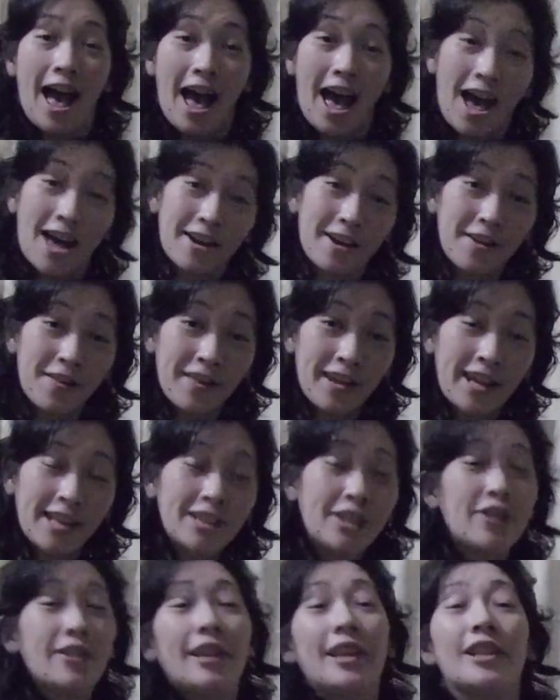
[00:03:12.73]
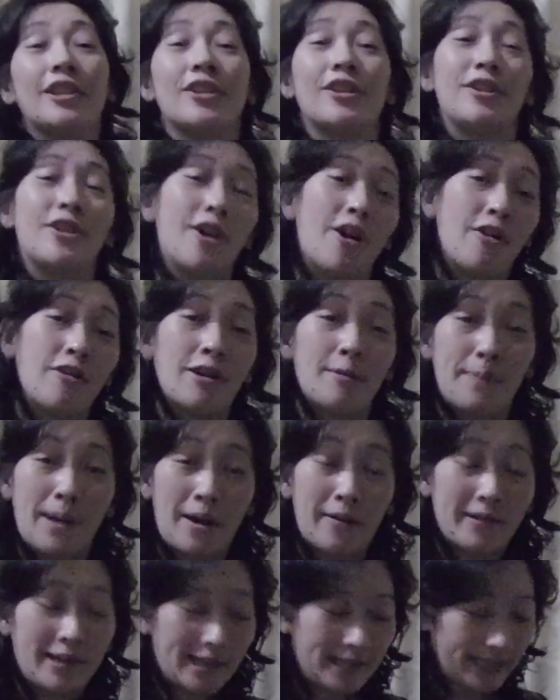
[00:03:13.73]
Other things you need to know
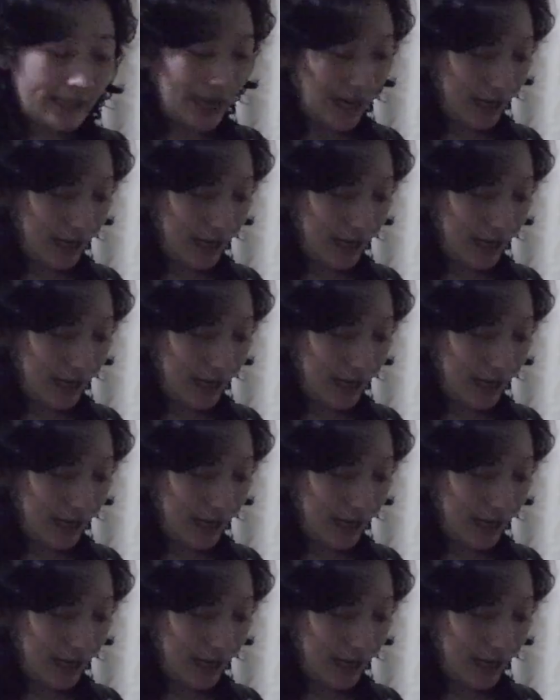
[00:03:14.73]
about this